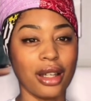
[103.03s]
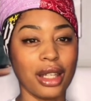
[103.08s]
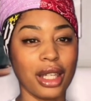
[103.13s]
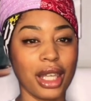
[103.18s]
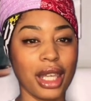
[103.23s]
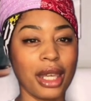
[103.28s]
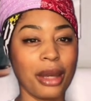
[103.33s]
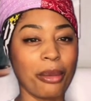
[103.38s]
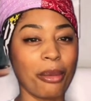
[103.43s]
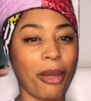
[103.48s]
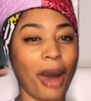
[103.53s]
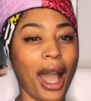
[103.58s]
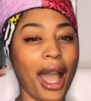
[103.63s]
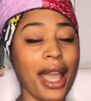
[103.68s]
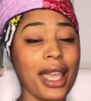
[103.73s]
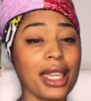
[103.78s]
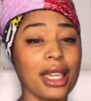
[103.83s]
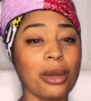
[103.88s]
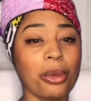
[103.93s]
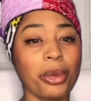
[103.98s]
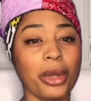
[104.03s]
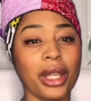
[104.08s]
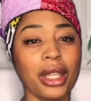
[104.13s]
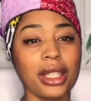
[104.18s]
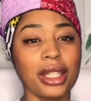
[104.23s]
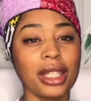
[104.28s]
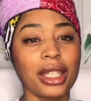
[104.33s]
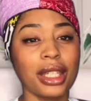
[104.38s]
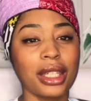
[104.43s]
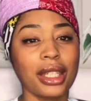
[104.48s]
in my
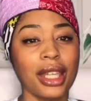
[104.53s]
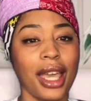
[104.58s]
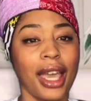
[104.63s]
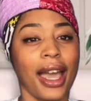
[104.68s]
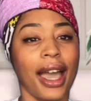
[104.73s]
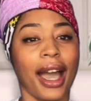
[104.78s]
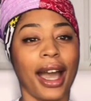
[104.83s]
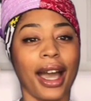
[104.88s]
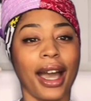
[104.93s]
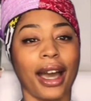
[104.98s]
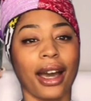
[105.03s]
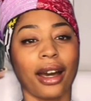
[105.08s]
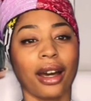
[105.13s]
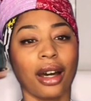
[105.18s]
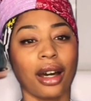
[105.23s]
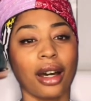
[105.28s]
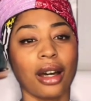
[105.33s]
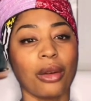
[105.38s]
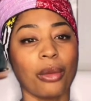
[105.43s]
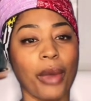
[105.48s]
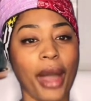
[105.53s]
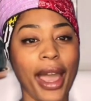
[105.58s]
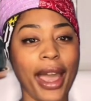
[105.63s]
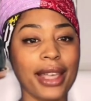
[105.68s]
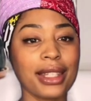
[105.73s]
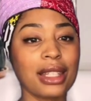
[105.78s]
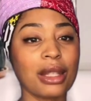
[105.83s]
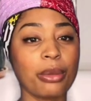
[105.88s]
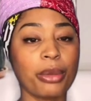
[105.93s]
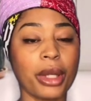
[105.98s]
opinion,
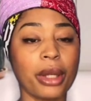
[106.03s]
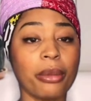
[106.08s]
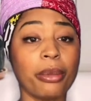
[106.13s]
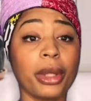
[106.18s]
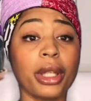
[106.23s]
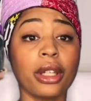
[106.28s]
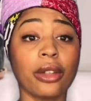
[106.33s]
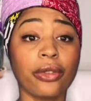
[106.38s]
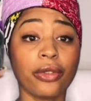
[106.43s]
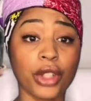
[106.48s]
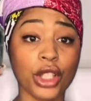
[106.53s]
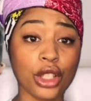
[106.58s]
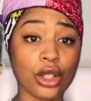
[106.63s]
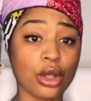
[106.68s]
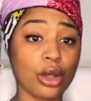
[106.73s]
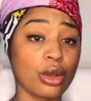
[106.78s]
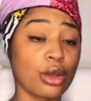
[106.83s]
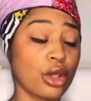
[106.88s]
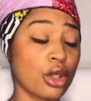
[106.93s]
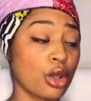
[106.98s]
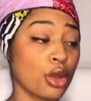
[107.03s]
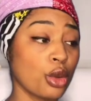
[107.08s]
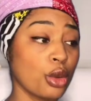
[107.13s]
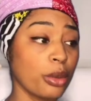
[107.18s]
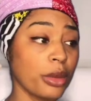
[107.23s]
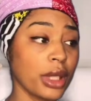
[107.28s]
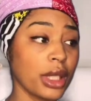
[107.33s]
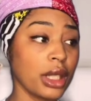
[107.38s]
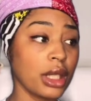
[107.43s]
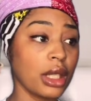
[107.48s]
has it been beneficial to
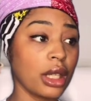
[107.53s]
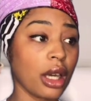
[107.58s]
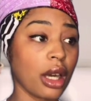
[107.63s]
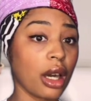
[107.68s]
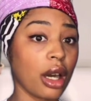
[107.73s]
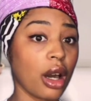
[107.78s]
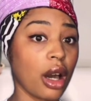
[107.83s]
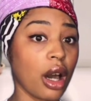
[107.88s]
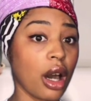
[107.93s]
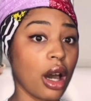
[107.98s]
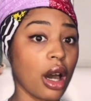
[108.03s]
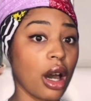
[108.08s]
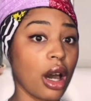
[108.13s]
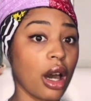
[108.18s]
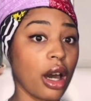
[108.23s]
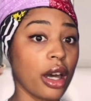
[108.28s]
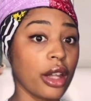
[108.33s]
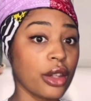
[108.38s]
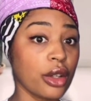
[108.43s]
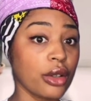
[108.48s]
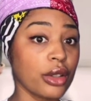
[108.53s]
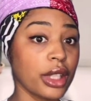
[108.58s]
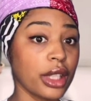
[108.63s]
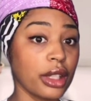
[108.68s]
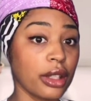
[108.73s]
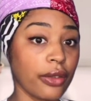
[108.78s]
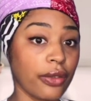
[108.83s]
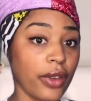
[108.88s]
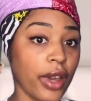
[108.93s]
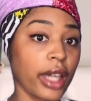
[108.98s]
me other than
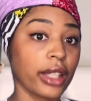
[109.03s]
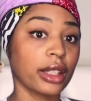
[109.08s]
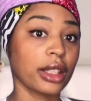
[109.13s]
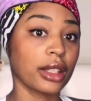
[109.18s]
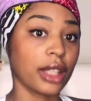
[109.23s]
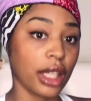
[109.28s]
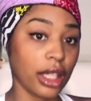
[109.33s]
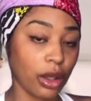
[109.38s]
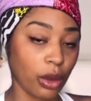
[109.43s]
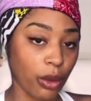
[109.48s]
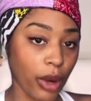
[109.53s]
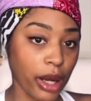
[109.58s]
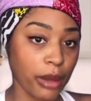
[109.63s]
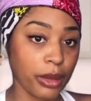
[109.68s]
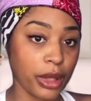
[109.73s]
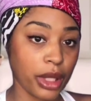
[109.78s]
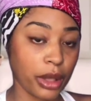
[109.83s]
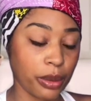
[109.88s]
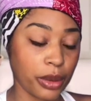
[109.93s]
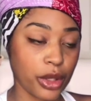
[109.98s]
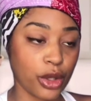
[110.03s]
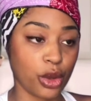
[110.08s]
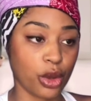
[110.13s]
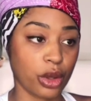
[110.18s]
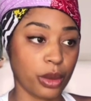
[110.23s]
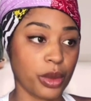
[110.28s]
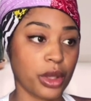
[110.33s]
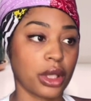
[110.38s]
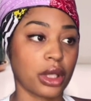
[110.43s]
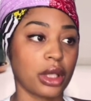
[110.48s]
the fact that they can write me a
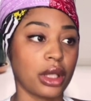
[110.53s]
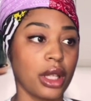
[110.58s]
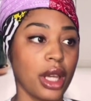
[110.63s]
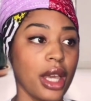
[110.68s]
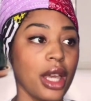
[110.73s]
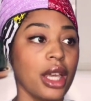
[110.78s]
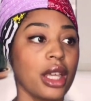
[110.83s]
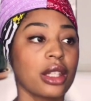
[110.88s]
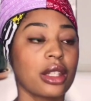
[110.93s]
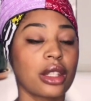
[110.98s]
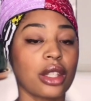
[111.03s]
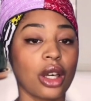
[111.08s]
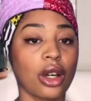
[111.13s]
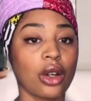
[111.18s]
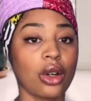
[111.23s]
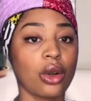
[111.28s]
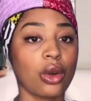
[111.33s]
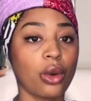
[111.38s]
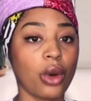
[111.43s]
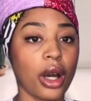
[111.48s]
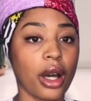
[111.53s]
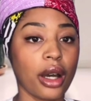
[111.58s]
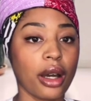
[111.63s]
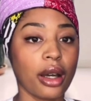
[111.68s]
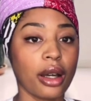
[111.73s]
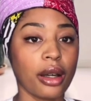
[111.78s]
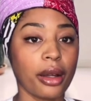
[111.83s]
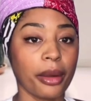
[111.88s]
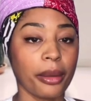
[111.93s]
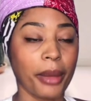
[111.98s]
prescription. So
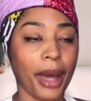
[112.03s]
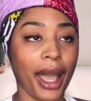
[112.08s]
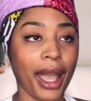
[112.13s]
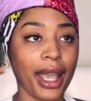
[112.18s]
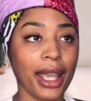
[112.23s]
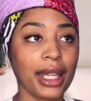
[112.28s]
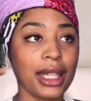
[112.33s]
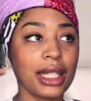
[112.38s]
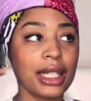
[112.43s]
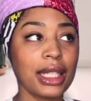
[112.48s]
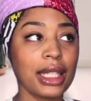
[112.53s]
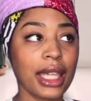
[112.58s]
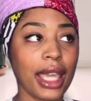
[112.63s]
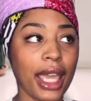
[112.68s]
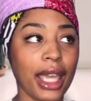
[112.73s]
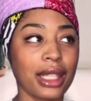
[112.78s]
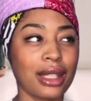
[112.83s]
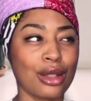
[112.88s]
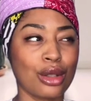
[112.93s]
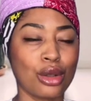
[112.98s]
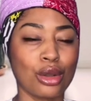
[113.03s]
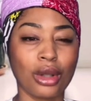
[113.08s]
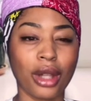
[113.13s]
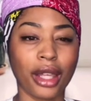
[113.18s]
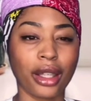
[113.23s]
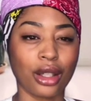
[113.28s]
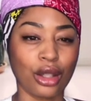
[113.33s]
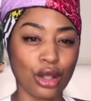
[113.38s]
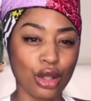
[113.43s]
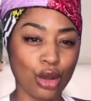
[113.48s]
I had to do
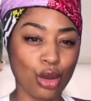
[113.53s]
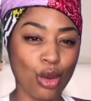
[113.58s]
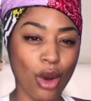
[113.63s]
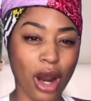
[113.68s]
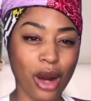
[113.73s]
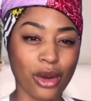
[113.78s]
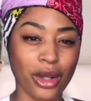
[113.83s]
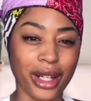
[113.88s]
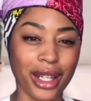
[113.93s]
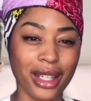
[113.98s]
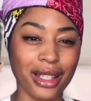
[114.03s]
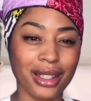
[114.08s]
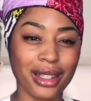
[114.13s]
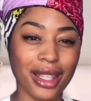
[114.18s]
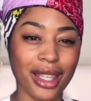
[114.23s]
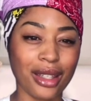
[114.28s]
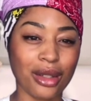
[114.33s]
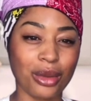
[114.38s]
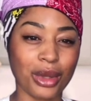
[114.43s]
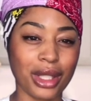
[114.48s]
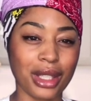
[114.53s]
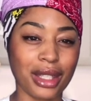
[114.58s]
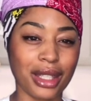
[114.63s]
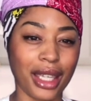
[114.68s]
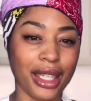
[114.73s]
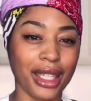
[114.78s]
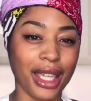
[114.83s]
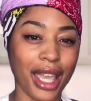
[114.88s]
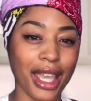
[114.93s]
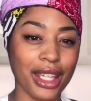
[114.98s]
like a 2-hour intake with a
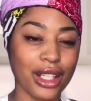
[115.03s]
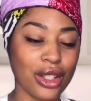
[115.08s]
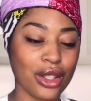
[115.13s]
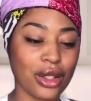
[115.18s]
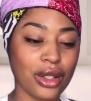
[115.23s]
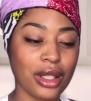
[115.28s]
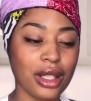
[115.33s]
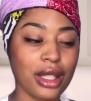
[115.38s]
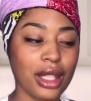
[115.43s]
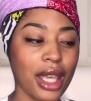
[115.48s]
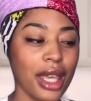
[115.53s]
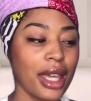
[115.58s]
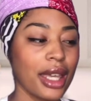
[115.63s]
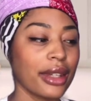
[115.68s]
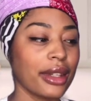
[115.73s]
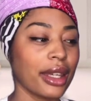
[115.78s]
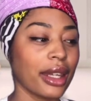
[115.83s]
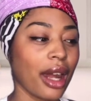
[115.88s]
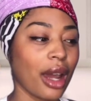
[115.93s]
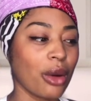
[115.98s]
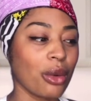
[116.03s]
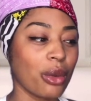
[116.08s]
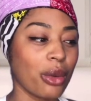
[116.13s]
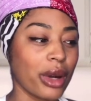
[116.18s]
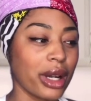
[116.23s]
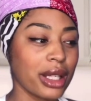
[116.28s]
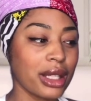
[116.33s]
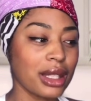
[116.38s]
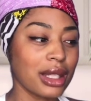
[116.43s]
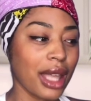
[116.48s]
psychiatrist that I
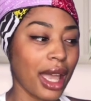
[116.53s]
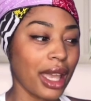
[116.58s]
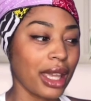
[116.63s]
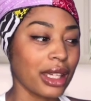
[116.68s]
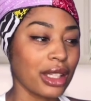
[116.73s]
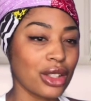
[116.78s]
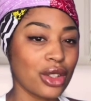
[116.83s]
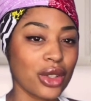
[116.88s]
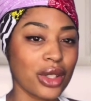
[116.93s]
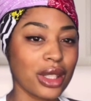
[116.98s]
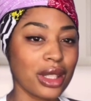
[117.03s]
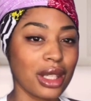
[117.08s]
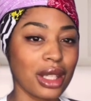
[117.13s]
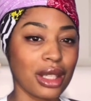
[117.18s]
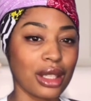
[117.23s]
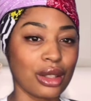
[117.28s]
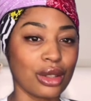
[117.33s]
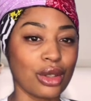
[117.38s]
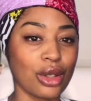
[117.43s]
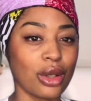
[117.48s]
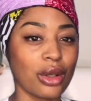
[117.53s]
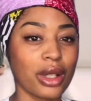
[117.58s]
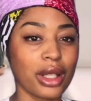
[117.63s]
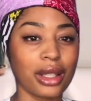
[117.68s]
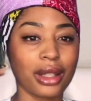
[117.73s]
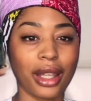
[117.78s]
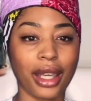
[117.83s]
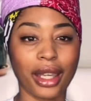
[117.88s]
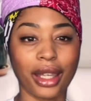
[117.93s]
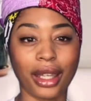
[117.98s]
was not interested in doing.
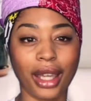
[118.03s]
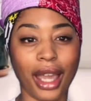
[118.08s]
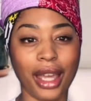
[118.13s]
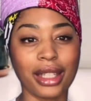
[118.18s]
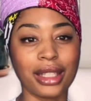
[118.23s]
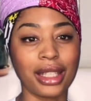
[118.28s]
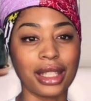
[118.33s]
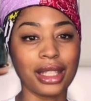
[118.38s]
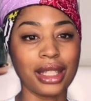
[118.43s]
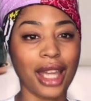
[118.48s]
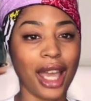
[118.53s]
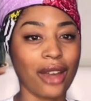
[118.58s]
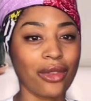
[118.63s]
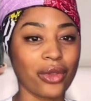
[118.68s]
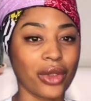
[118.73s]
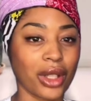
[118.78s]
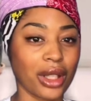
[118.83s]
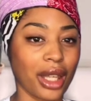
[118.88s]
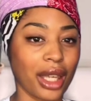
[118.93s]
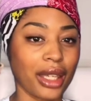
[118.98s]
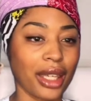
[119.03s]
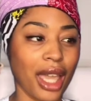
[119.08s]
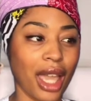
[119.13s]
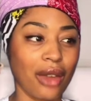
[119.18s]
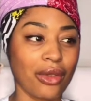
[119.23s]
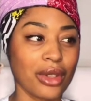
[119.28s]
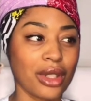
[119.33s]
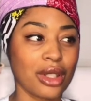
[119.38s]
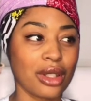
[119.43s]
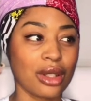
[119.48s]
Like, I did not feel like
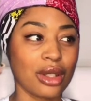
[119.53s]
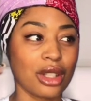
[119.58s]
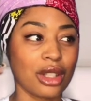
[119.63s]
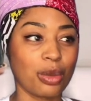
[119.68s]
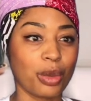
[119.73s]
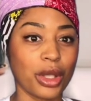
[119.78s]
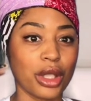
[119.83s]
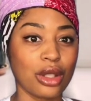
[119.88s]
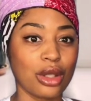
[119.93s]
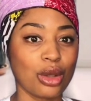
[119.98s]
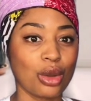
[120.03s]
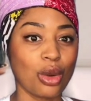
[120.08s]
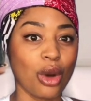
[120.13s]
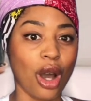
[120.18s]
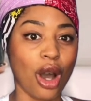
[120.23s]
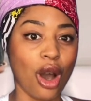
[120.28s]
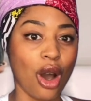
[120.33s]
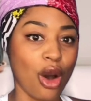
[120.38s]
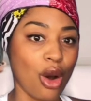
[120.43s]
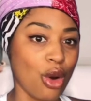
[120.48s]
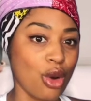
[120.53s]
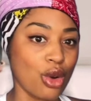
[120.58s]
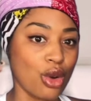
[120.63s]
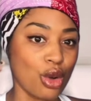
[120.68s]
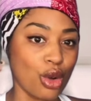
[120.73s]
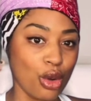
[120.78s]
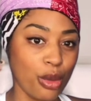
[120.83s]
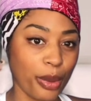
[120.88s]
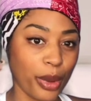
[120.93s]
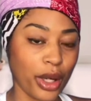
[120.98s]
having to speak to a whole
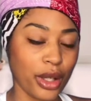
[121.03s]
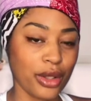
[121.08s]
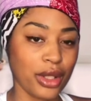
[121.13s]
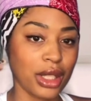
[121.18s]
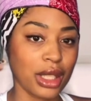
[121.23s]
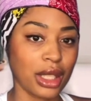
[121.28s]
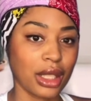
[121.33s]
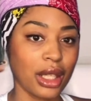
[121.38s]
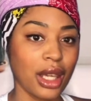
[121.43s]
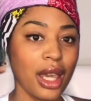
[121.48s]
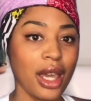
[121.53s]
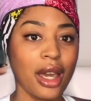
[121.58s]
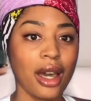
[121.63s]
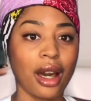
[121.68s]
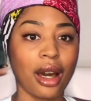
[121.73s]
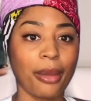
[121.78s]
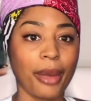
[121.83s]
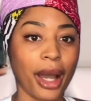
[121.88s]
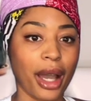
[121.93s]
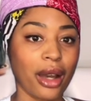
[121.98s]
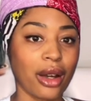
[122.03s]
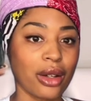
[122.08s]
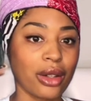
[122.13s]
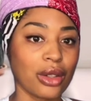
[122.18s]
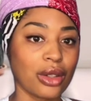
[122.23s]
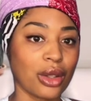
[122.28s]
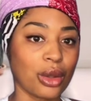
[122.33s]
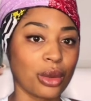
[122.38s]
new person about the